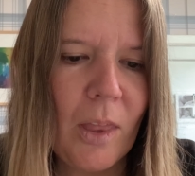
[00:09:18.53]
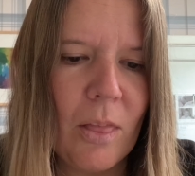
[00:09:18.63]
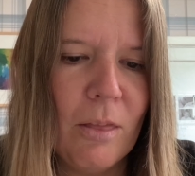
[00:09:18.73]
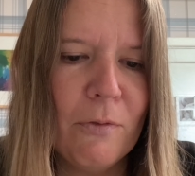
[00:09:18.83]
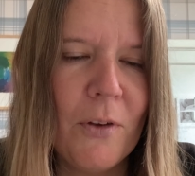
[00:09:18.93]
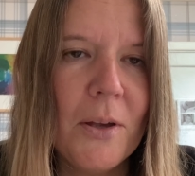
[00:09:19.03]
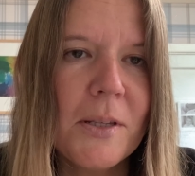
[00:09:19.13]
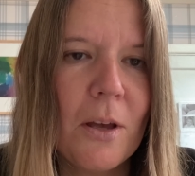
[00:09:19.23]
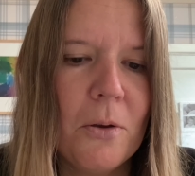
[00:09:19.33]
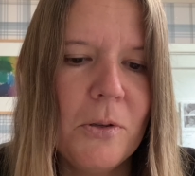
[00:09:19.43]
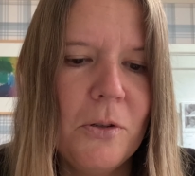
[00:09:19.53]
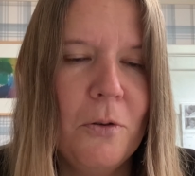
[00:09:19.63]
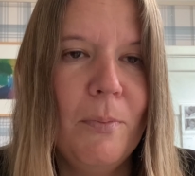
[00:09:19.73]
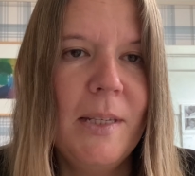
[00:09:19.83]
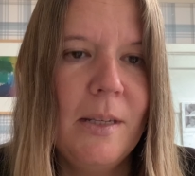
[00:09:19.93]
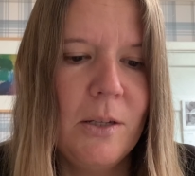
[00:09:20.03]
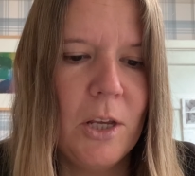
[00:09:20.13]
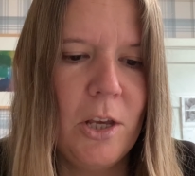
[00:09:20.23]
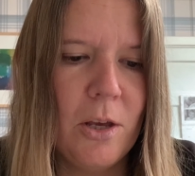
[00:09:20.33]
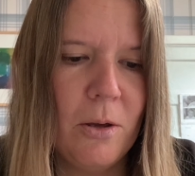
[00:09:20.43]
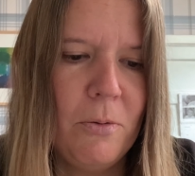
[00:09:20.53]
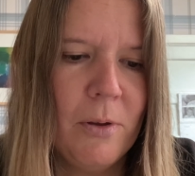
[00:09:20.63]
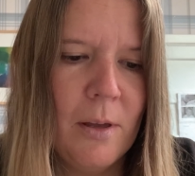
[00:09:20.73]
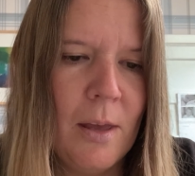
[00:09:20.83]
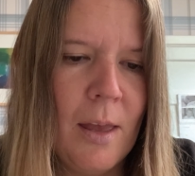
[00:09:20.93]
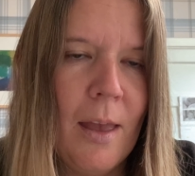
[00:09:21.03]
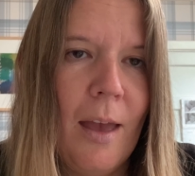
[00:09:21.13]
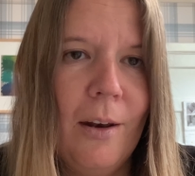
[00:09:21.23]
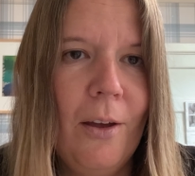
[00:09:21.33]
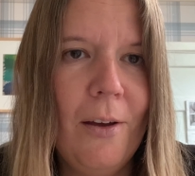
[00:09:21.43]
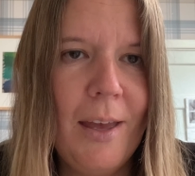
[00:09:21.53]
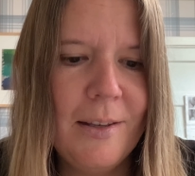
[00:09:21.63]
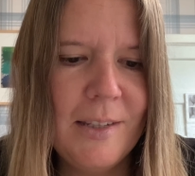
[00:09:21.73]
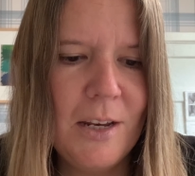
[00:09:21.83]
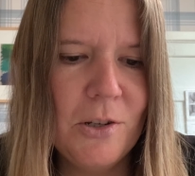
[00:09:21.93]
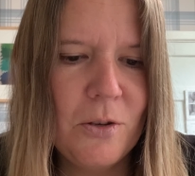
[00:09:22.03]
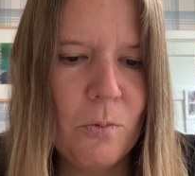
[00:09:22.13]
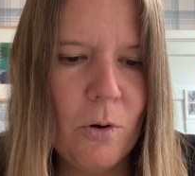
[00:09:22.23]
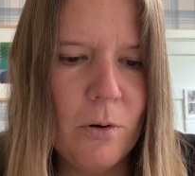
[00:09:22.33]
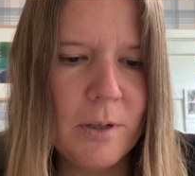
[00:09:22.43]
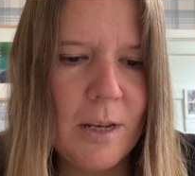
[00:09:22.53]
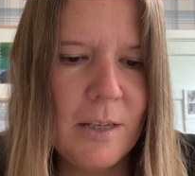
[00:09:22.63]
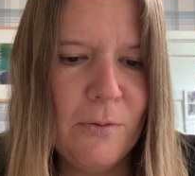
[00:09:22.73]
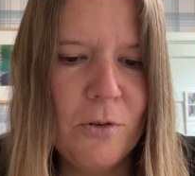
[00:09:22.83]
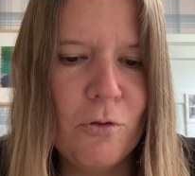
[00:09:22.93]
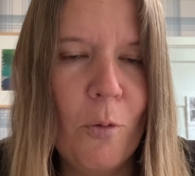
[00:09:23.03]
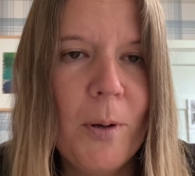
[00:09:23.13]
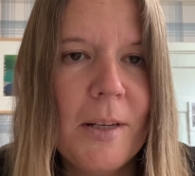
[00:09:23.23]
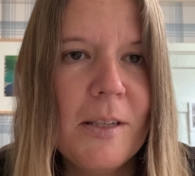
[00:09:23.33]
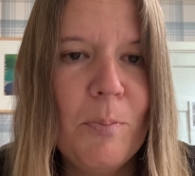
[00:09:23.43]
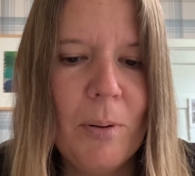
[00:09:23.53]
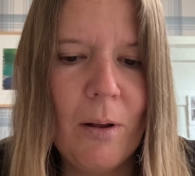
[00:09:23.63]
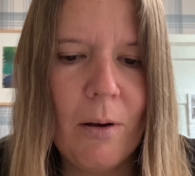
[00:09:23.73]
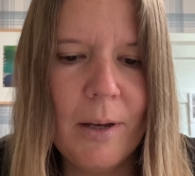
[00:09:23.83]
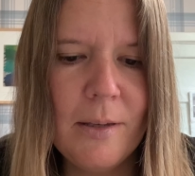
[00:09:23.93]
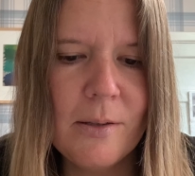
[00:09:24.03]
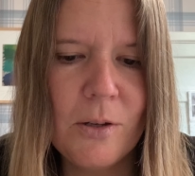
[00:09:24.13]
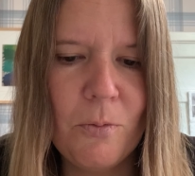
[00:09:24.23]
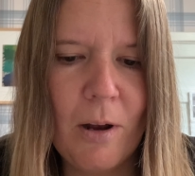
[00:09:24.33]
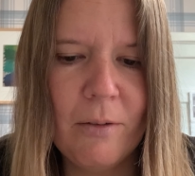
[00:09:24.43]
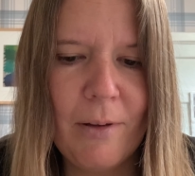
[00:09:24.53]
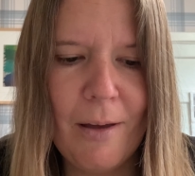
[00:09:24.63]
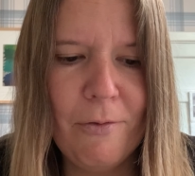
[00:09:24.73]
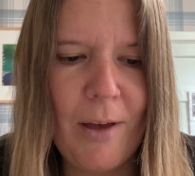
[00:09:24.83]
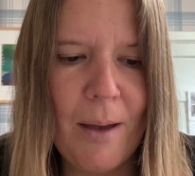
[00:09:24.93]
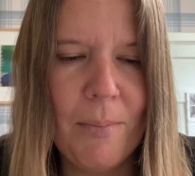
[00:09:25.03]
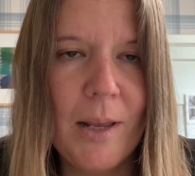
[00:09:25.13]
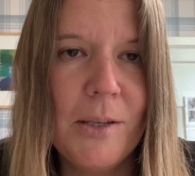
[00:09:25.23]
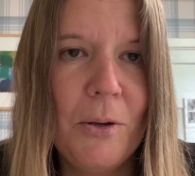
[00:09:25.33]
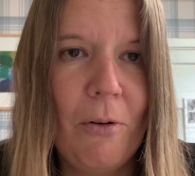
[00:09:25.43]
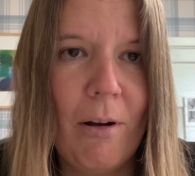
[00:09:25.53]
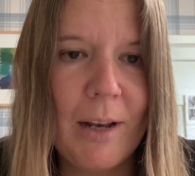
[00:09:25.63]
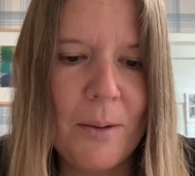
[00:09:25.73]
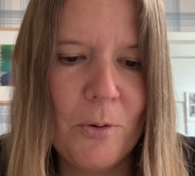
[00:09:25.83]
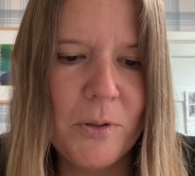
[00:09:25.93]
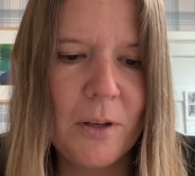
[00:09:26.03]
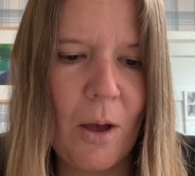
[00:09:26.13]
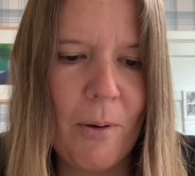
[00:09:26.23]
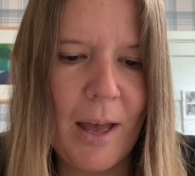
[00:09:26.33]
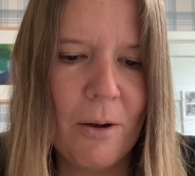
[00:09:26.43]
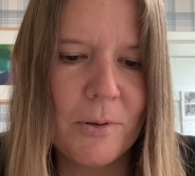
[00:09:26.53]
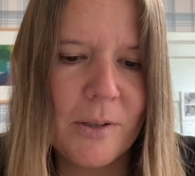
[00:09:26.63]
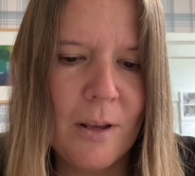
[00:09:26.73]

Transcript: The first goes to Mrs. Q, and her Head Teachers Award is for dropping supplies to one of our families who are unable to go out